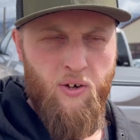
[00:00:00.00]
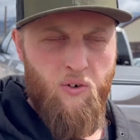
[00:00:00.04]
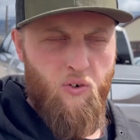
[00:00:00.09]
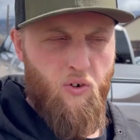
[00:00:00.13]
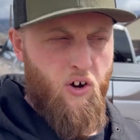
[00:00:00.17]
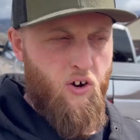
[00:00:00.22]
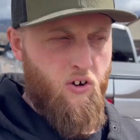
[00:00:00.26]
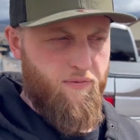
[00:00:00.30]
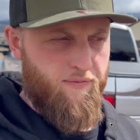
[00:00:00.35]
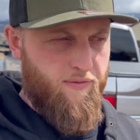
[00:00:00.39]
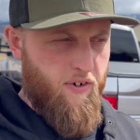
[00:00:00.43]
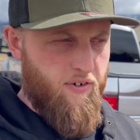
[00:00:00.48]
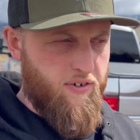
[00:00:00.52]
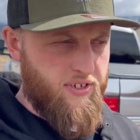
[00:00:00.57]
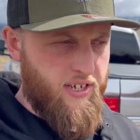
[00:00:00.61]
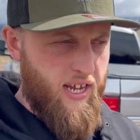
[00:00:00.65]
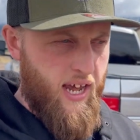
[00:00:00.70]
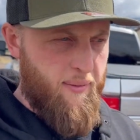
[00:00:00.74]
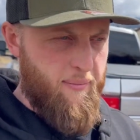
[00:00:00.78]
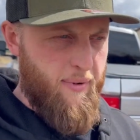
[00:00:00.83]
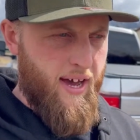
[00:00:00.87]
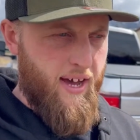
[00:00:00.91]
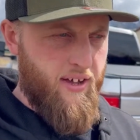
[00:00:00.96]
Her first
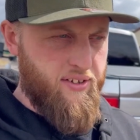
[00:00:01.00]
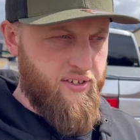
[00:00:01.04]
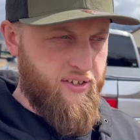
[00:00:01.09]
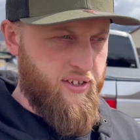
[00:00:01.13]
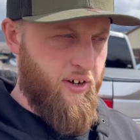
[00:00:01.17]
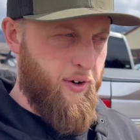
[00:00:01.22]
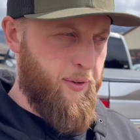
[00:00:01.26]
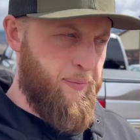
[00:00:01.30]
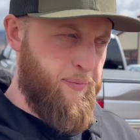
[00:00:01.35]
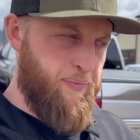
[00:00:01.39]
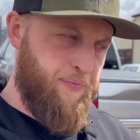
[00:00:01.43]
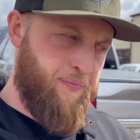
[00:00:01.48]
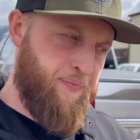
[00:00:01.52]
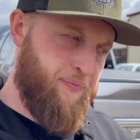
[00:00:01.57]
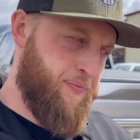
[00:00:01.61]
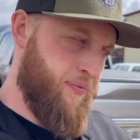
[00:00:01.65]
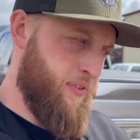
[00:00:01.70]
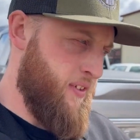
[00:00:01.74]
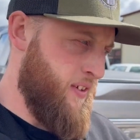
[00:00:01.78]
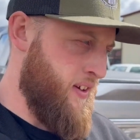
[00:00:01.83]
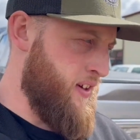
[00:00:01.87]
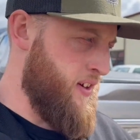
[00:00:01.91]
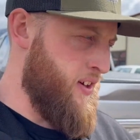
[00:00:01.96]
time out, so
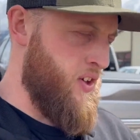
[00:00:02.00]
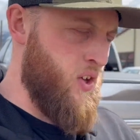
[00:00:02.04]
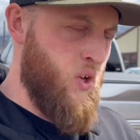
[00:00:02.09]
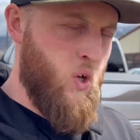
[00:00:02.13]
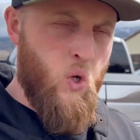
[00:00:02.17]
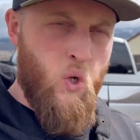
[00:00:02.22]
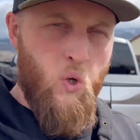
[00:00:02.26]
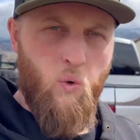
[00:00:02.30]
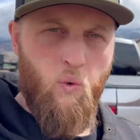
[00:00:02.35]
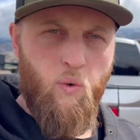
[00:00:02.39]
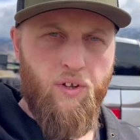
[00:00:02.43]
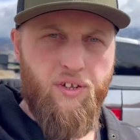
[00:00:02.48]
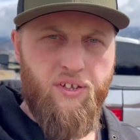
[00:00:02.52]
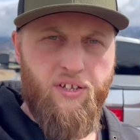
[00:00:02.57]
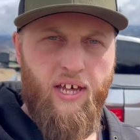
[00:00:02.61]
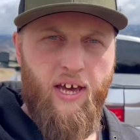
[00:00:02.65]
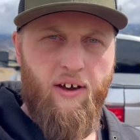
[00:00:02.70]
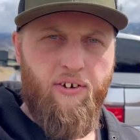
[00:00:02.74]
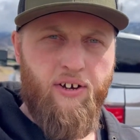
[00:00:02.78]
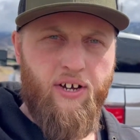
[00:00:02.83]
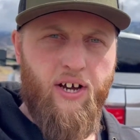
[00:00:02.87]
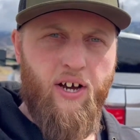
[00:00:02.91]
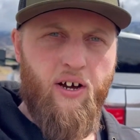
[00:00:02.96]
we'll see
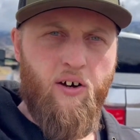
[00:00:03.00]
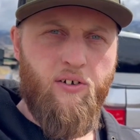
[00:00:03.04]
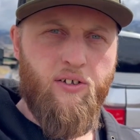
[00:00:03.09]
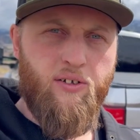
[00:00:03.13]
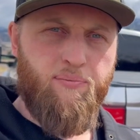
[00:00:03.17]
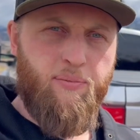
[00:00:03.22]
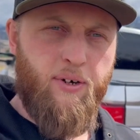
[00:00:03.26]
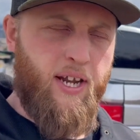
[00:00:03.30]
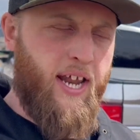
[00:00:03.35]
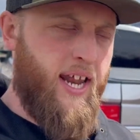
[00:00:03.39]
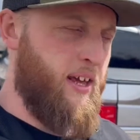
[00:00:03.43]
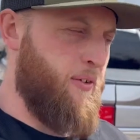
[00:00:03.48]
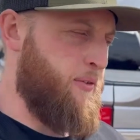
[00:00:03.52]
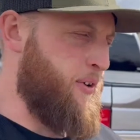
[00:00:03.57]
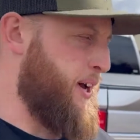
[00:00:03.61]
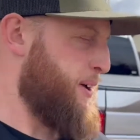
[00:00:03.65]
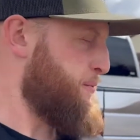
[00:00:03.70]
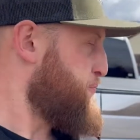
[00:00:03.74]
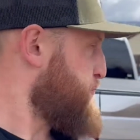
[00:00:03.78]
how it goes. But anyway,